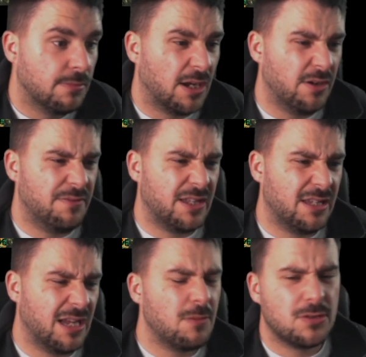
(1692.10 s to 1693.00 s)
I don't think,
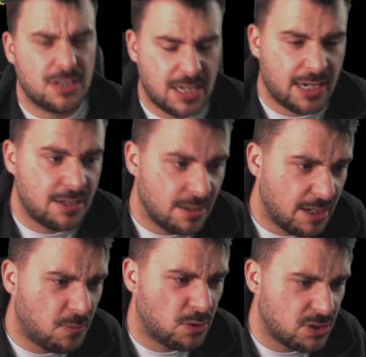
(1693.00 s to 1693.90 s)
yeah, it was a deck.
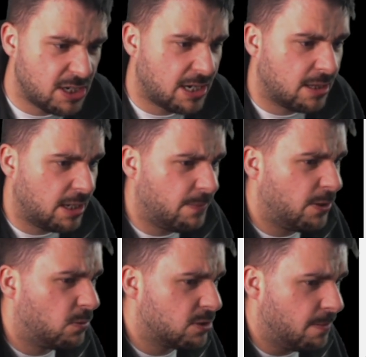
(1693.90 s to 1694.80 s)
It was a deck, I think, but it
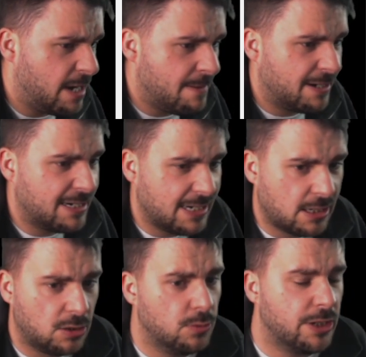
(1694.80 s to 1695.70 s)
was a meme. I didn't
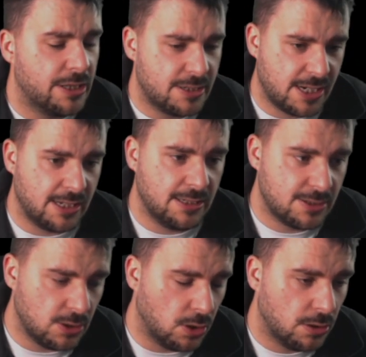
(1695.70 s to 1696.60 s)
include it in the tier list
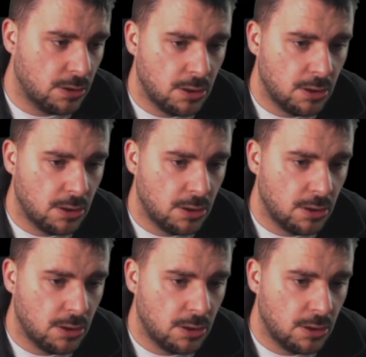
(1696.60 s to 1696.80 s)
though.